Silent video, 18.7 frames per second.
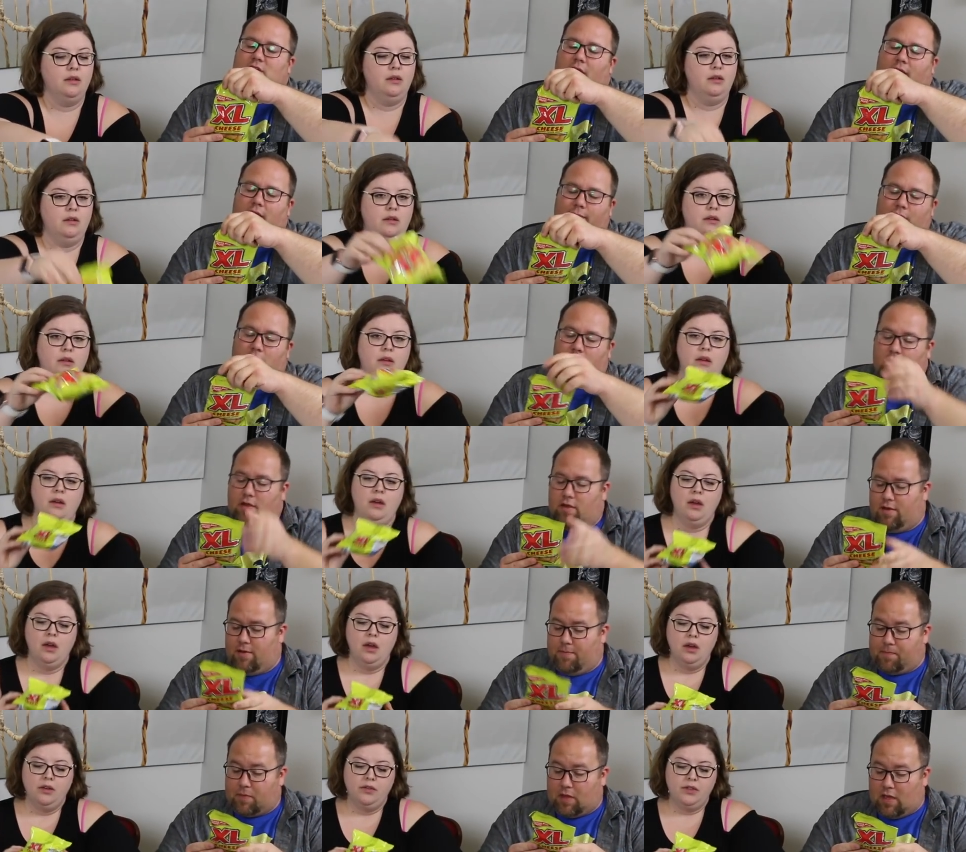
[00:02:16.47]
Speaker 1: talking about.
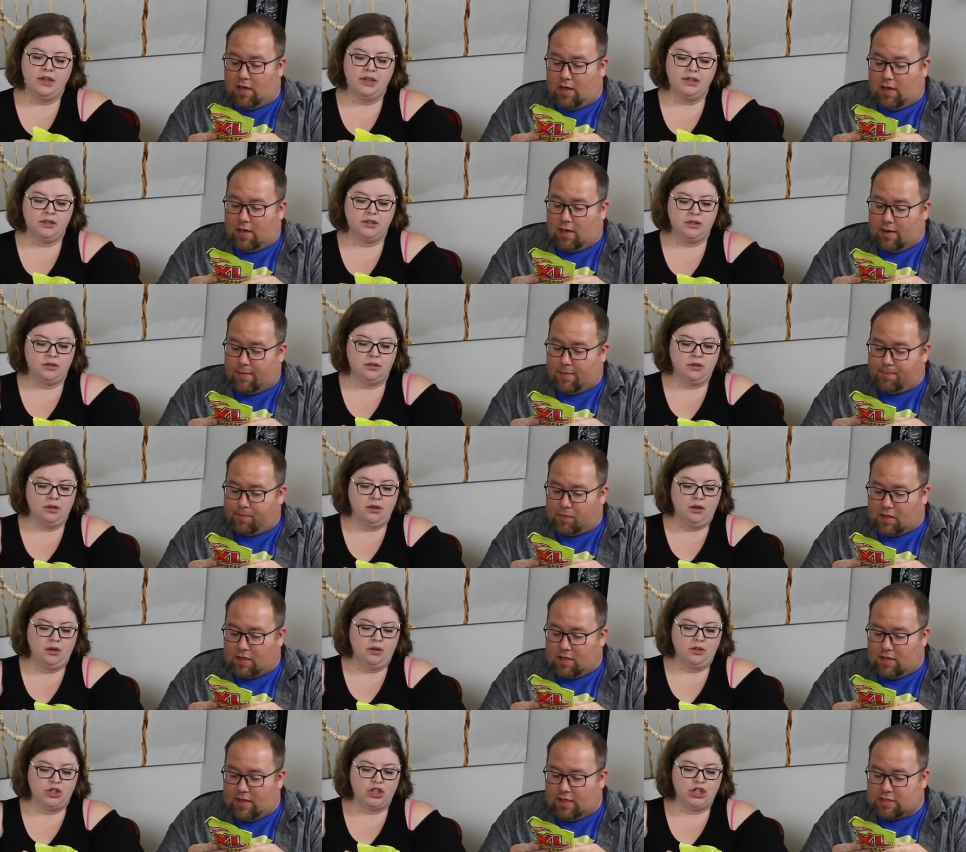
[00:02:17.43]
Speaker 2: These um,
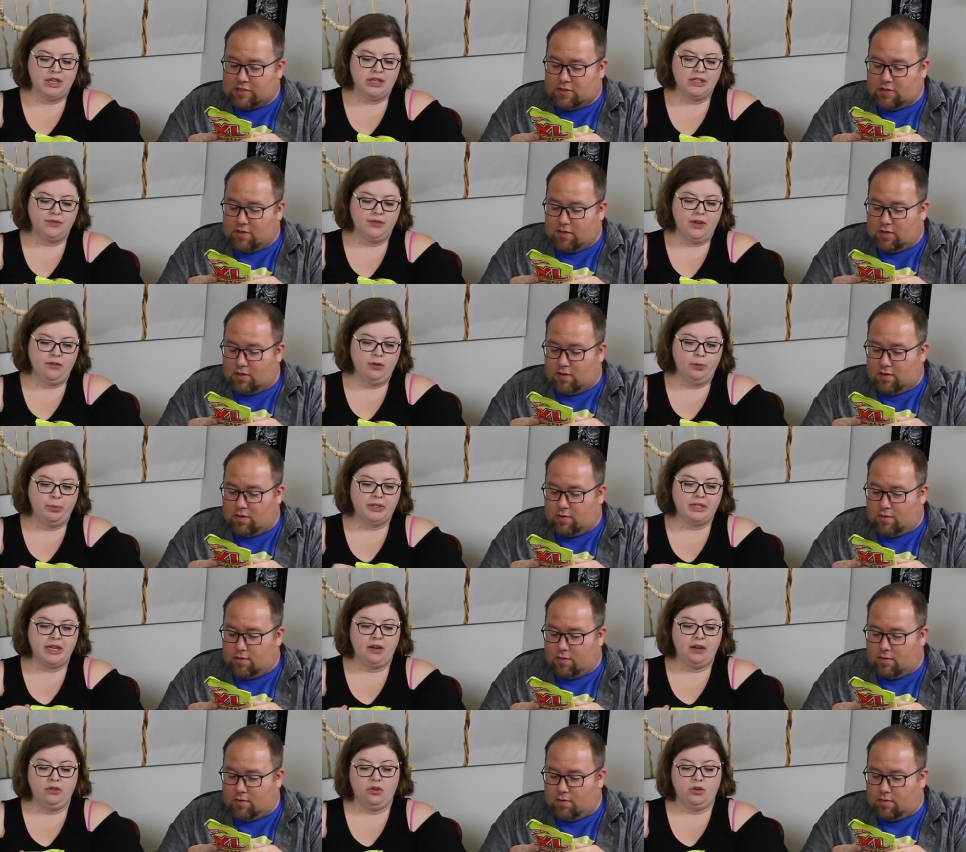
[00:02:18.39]
cheese flavored
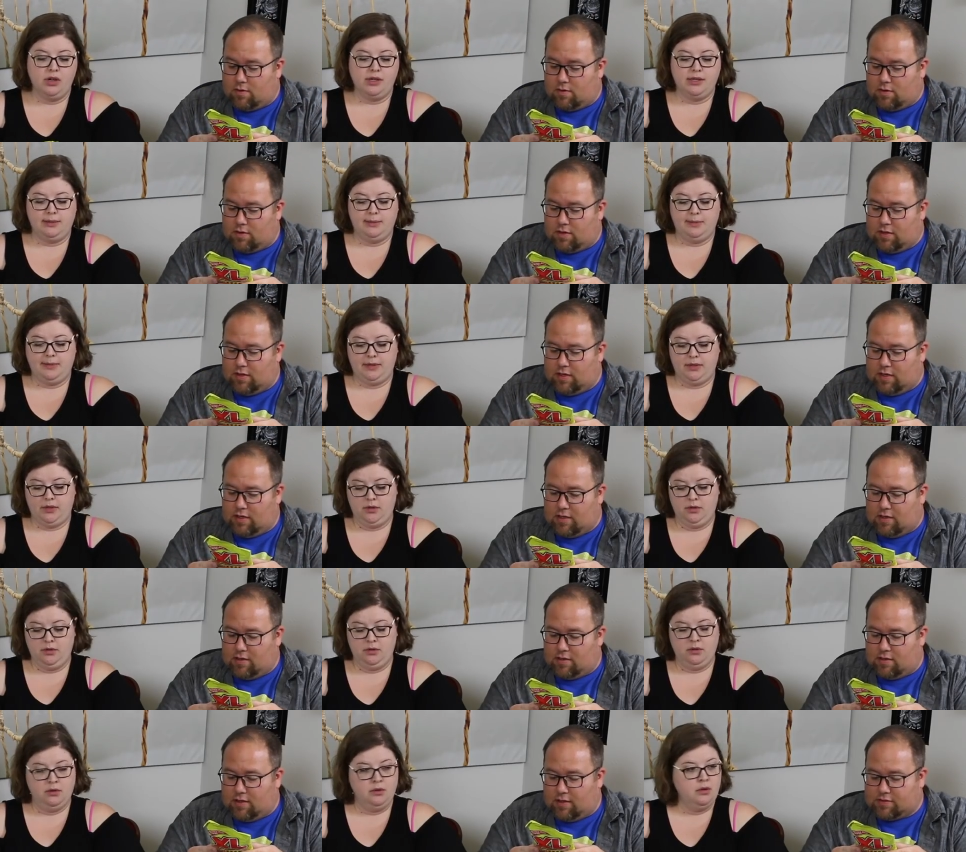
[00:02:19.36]
potato
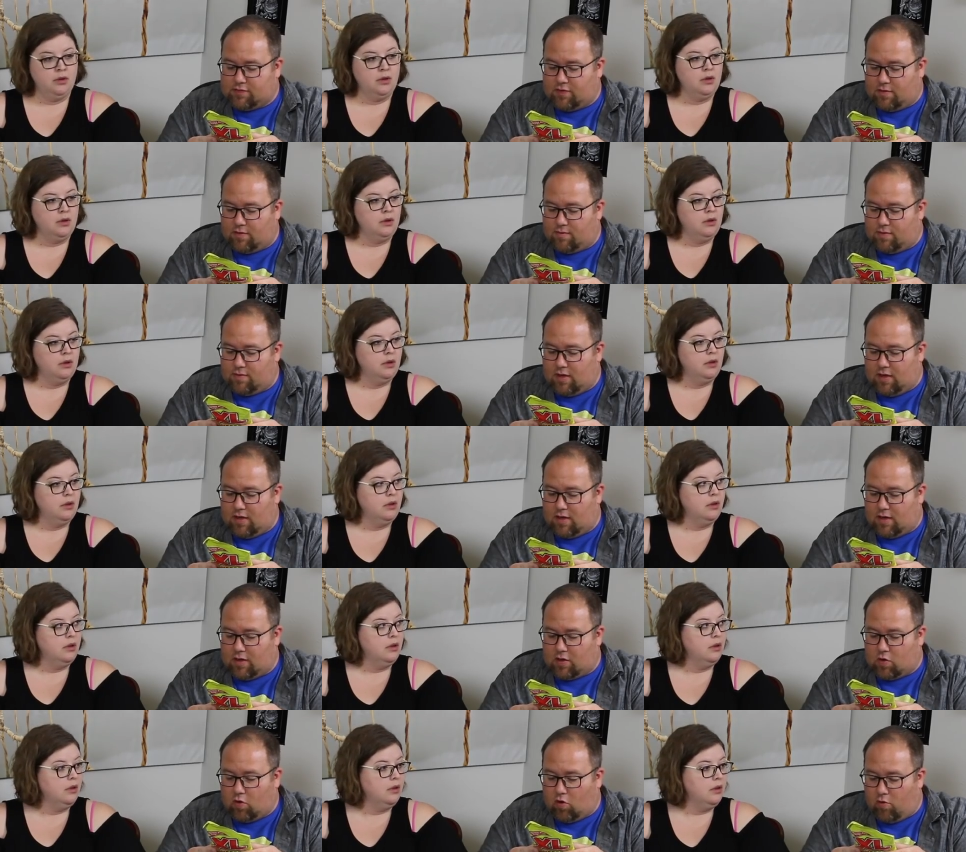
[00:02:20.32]
crisps.
Speaker 1: That's from
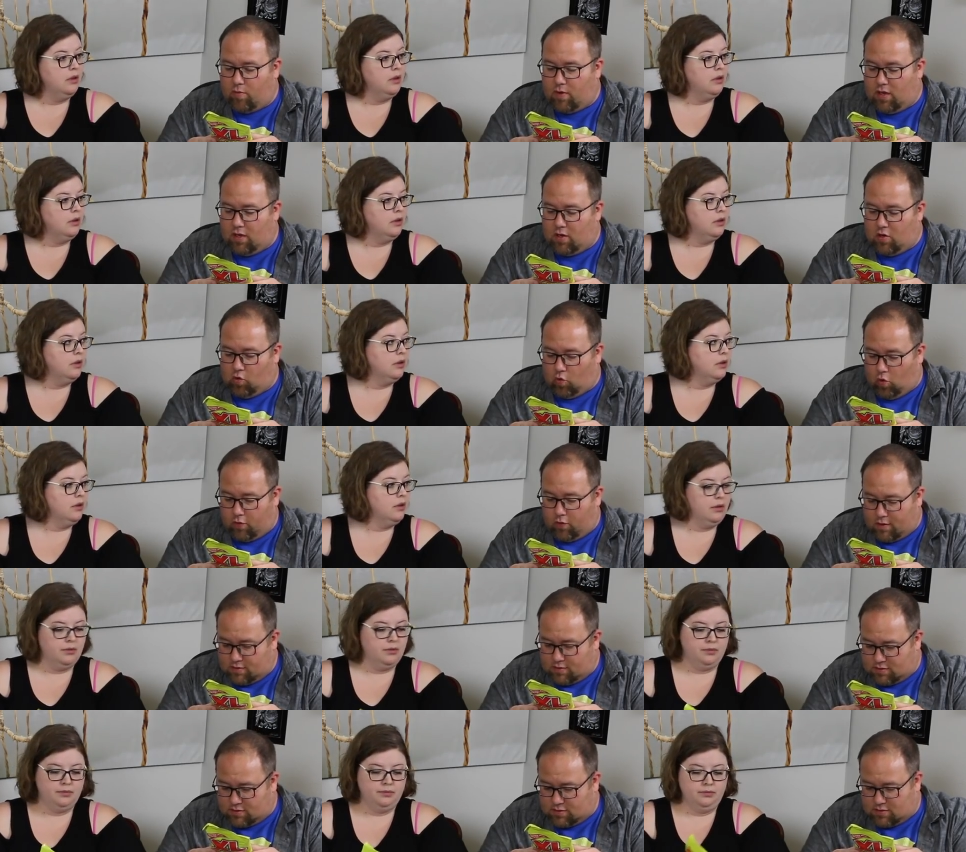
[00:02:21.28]
uh, Corby
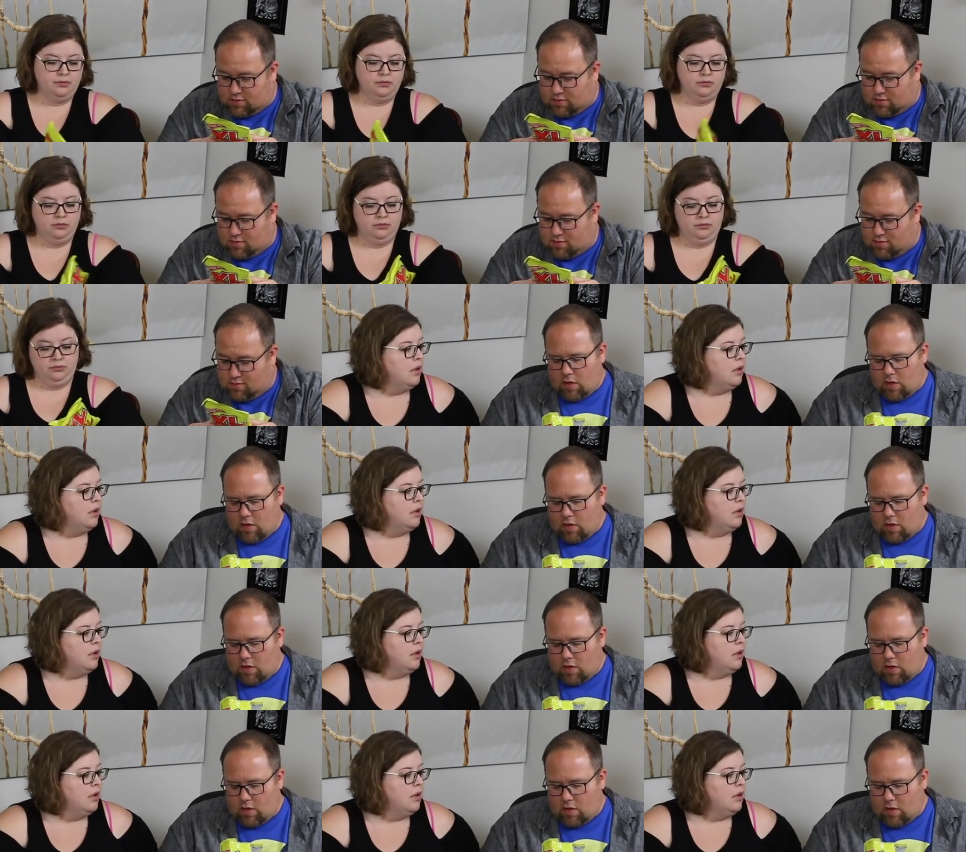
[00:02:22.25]
Northerns.